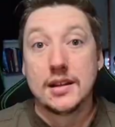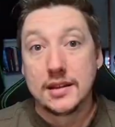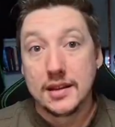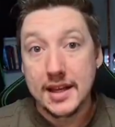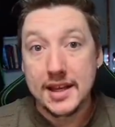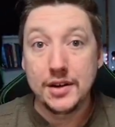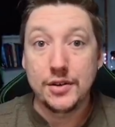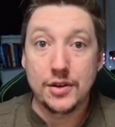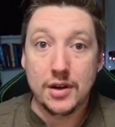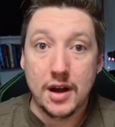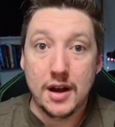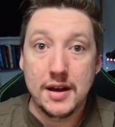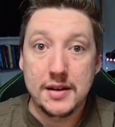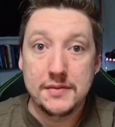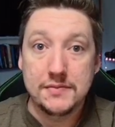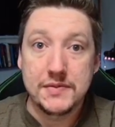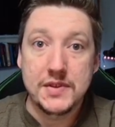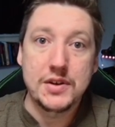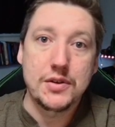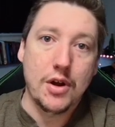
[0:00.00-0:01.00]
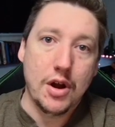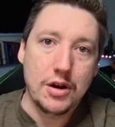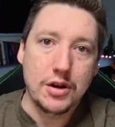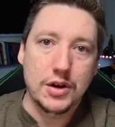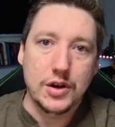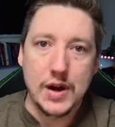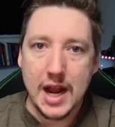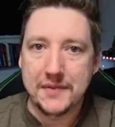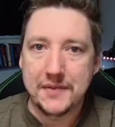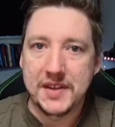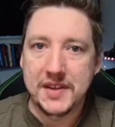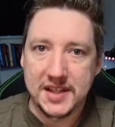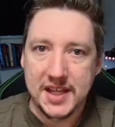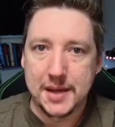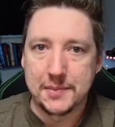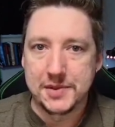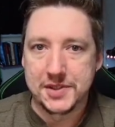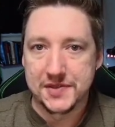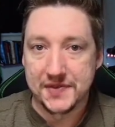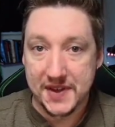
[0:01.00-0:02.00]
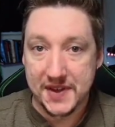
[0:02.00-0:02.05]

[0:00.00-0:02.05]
Later on, there are crafting tables